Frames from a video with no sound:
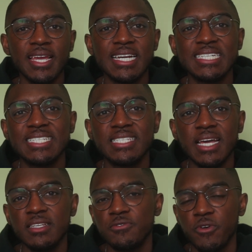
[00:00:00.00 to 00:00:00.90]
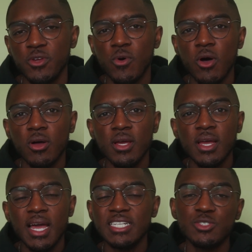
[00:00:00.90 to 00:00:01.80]
and concise for you all.
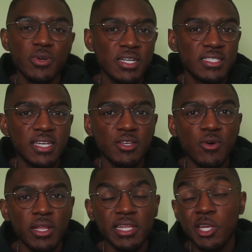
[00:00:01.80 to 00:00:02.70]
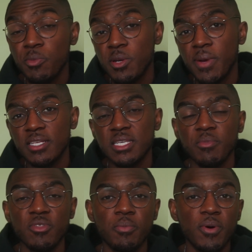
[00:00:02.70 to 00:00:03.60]
I just wanted to tell you all a little bit about
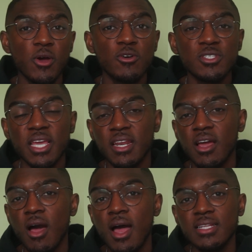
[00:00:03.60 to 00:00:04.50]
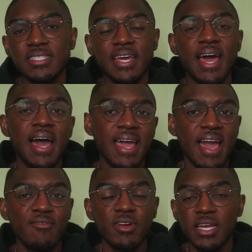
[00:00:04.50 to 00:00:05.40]
some of the pros and cons that I
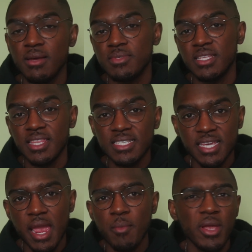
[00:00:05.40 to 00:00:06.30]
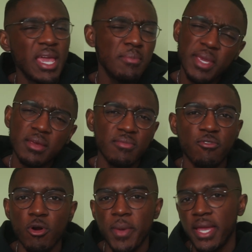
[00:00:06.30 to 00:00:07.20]
have when it comes to this camera and medium
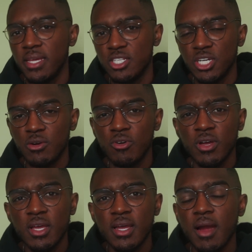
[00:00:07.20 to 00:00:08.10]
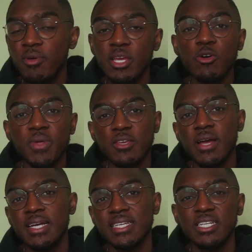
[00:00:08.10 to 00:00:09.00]
format in general. I really hope that you
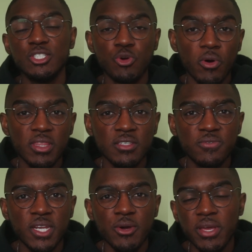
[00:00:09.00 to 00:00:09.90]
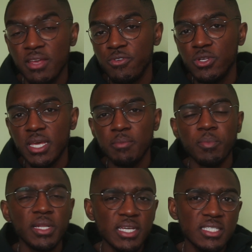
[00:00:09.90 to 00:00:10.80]
guys enjoyed this video, and if you
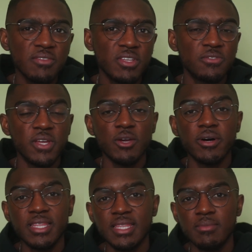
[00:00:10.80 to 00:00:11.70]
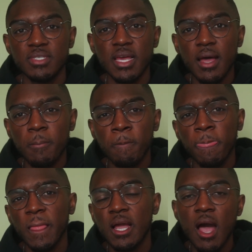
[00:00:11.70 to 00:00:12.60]
did, please give this video a thumbs up,
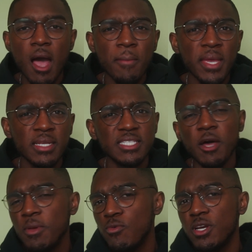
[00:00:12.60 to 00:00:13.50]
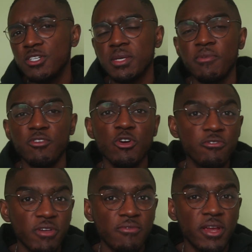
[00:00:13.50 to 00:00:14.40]
comment, tell me what are some of
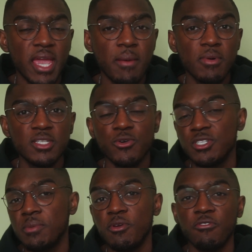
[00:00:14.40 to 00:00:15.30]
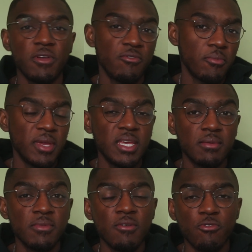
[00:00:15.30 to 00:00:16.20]
your favorite cameras or some of your favorite medium
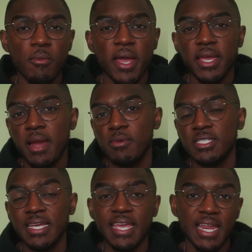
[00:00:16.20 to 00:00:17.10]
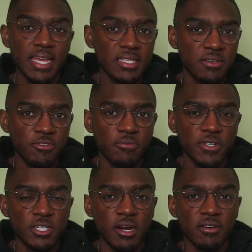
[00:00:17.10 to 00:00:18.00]
format cameras to get into film
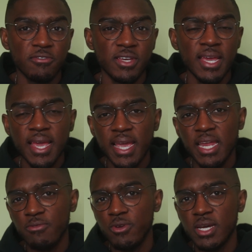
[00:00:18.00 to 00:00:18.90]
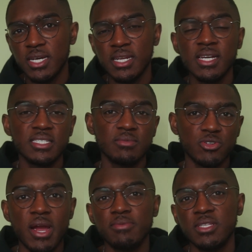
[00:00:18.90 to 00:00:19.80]
photography, and if you could,
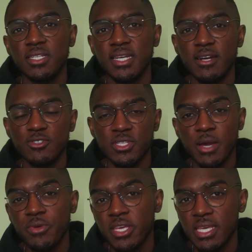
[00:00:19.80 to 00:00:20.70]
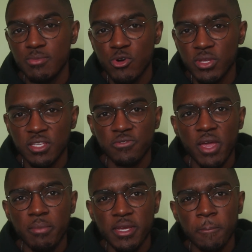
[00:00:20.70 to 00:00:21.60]
subscribe to the channel so that we can keep growing this
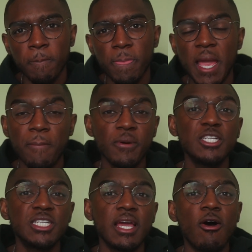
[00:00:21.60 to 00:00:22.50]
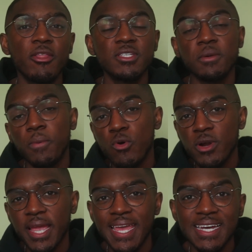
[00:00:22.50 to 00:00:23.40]
family. I appreciate all the
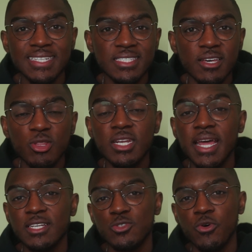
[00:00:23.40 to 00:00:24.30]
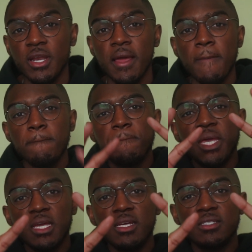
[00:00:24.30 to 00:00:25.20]
support, and until the next one,
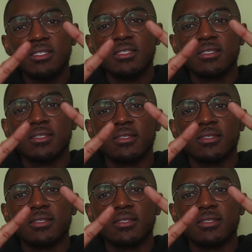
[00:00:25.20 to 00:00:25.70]
peace.